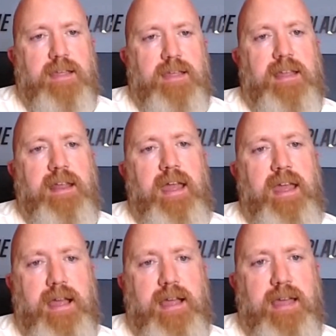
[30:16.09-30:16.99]
thinking,
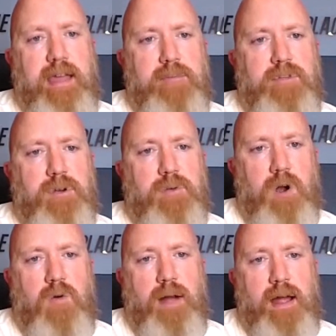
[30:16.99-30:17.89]
hey, I came to
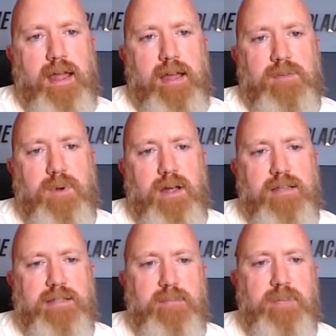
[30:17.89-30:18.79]
grow my
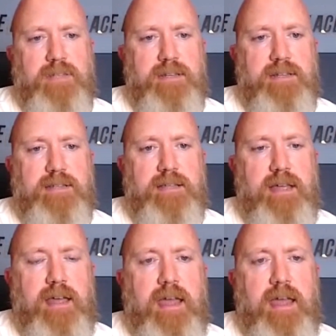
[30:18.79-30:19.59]
XYZ business,